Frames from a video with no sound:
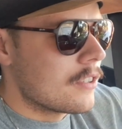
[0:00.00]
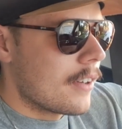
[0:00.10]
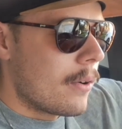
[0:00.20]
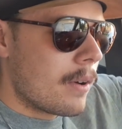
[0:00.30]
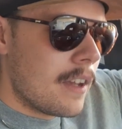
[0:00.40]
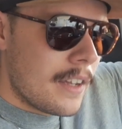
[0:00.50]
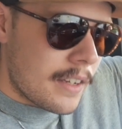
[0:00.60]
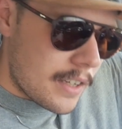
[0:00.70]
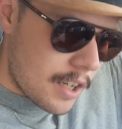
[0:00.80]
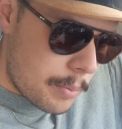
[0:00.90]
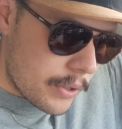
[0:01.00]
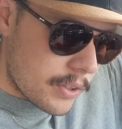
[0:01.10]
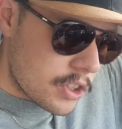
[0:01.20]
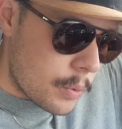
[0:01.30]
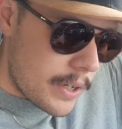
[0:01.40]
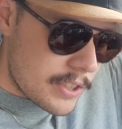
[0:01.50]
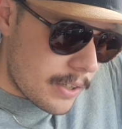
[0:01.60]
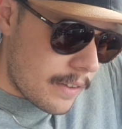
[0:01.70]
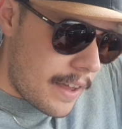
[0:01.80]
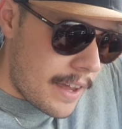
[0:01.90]
so you get a pretty good squeeze
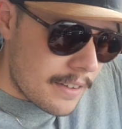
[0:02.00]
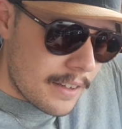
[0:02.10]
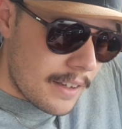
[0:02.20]
out of that.